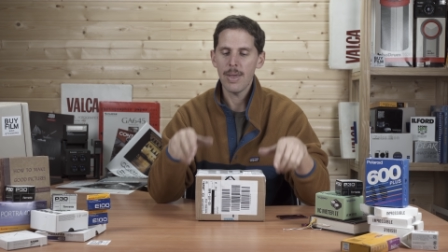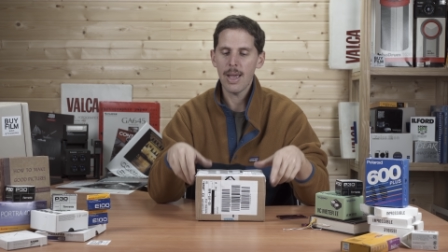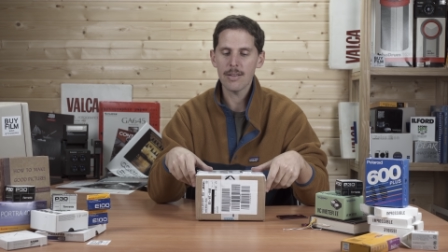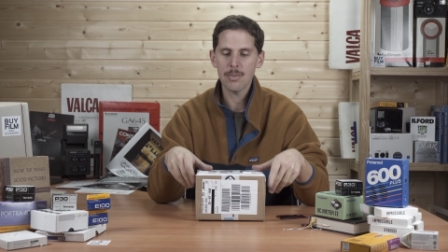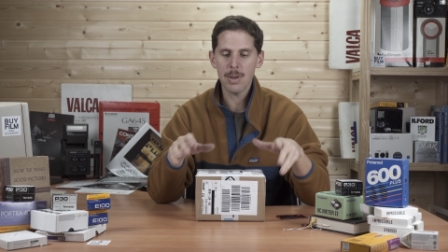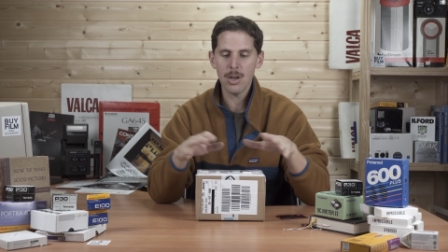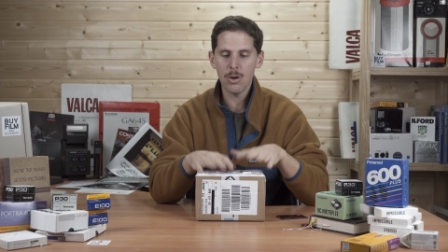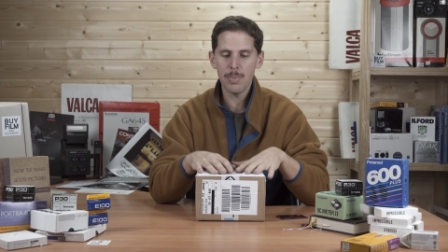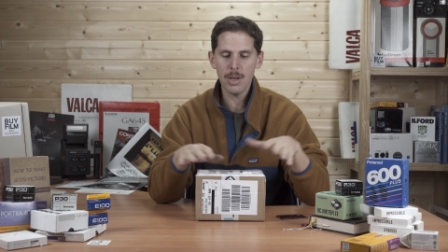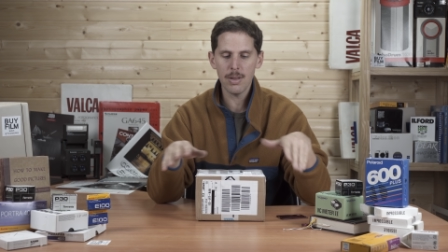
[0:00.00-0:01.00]
It hasn't been
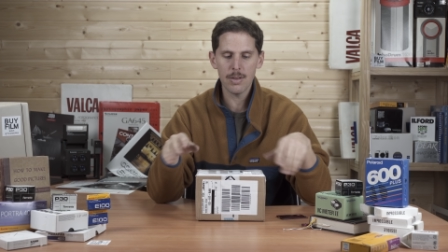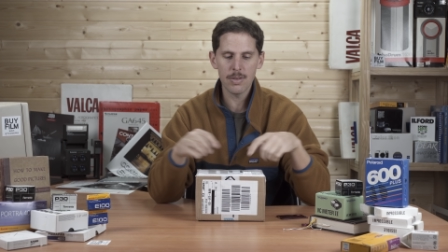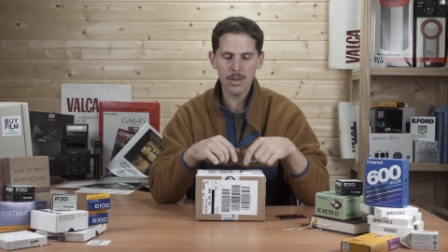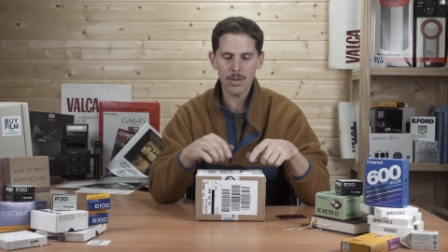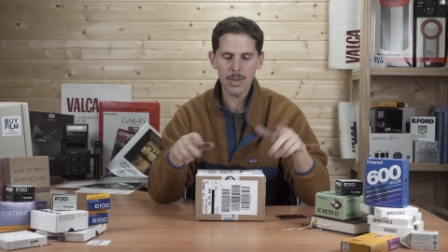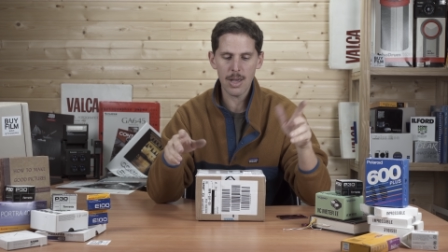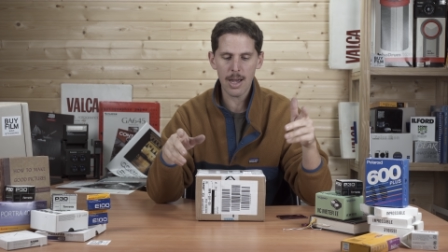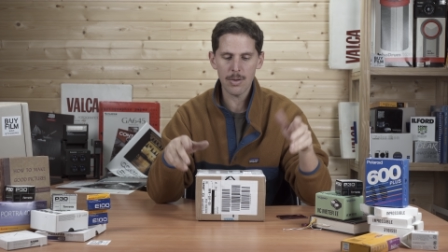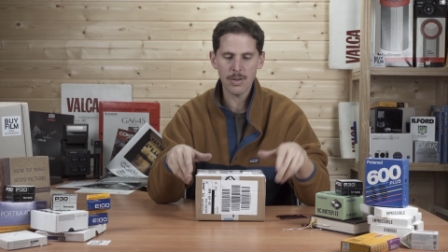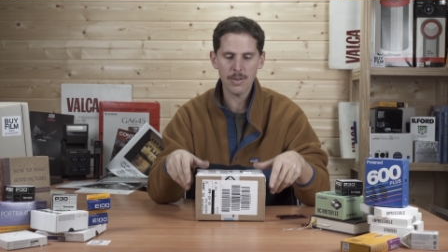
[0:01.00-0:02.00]
opened. There's still the
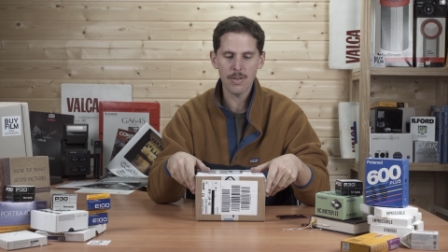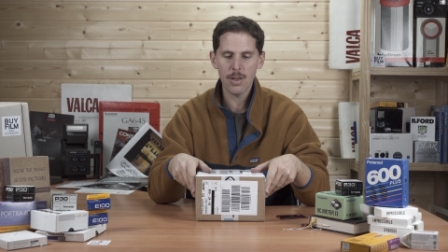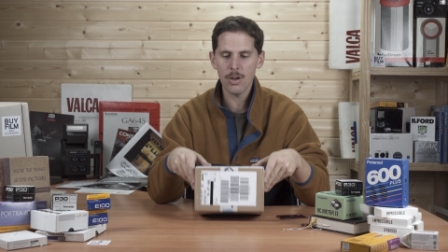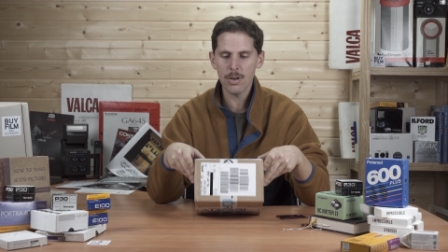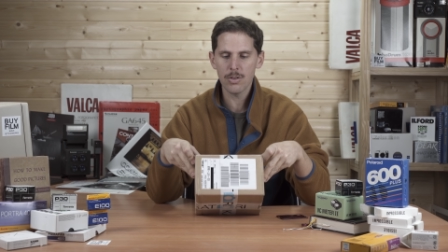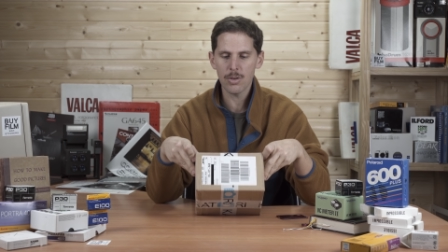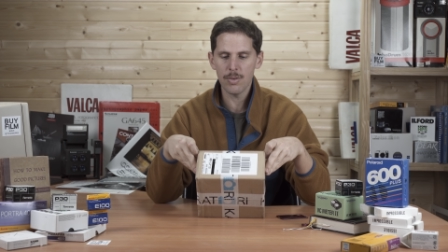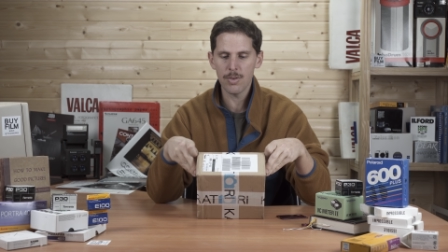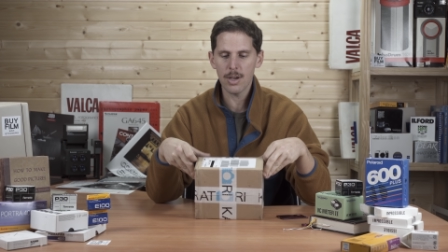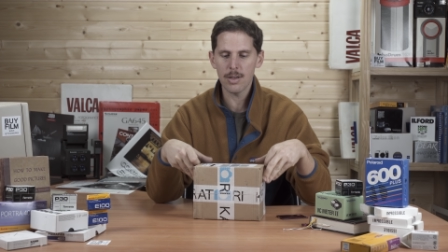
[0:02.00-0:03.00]
address is here. So
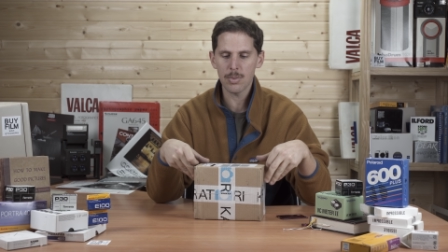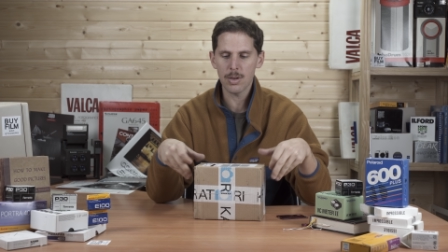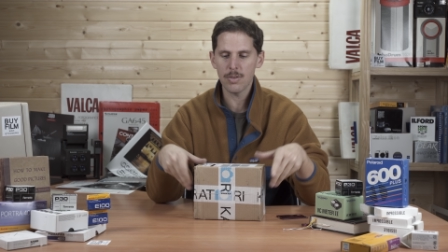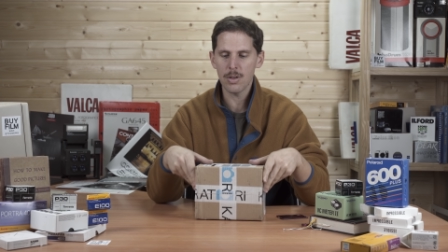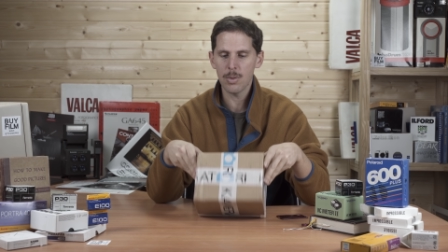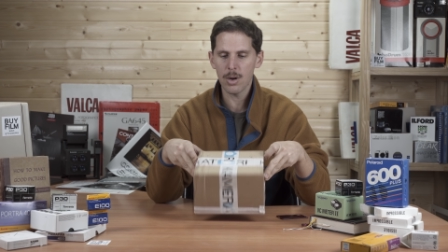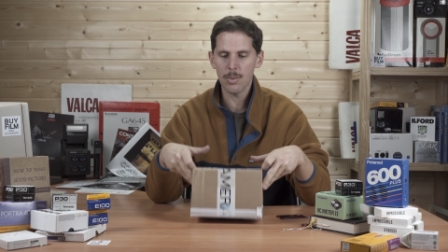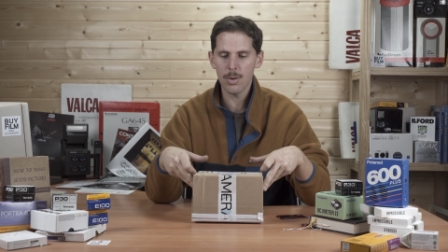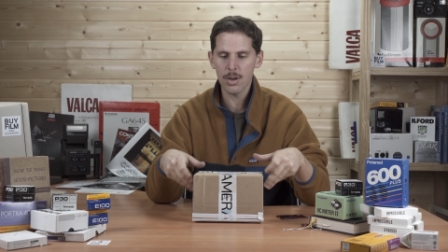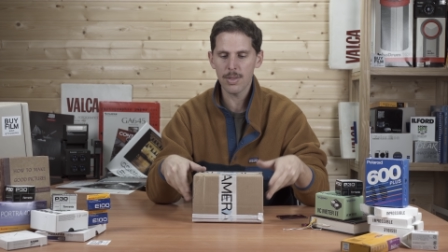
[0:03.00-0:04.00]
if you guys want to see where I
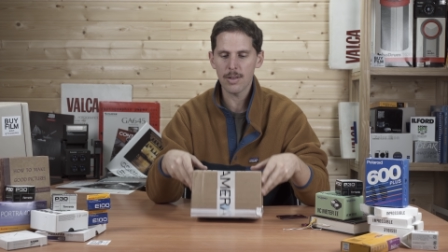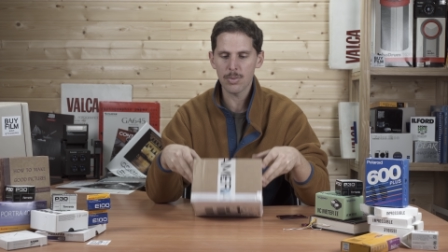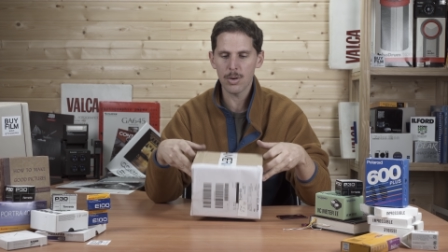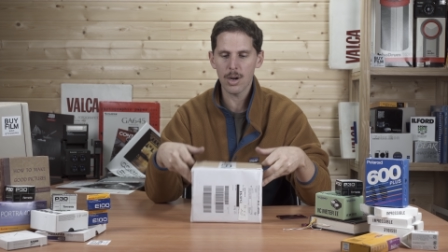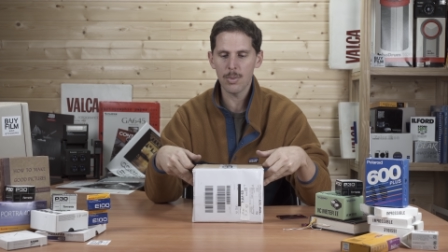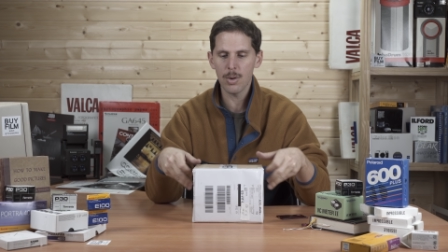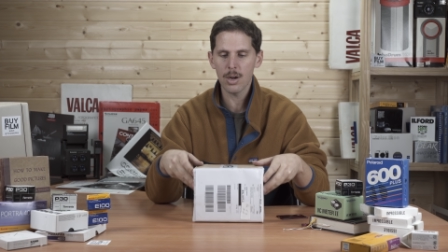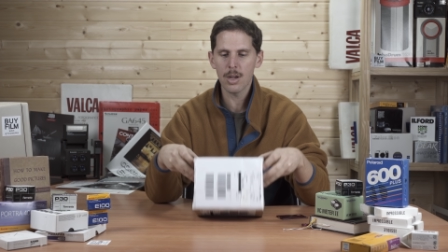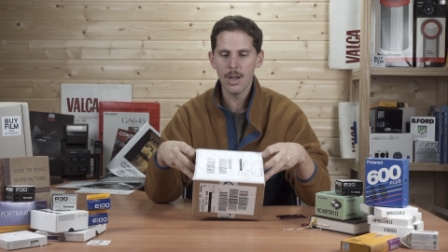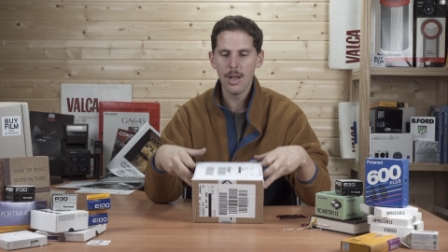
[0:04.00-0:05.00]
work, that's where I
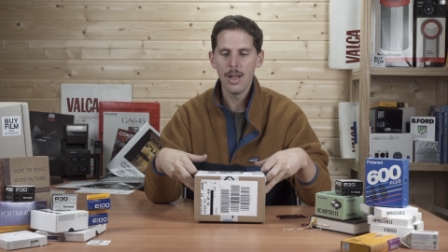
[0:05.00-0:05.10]
work.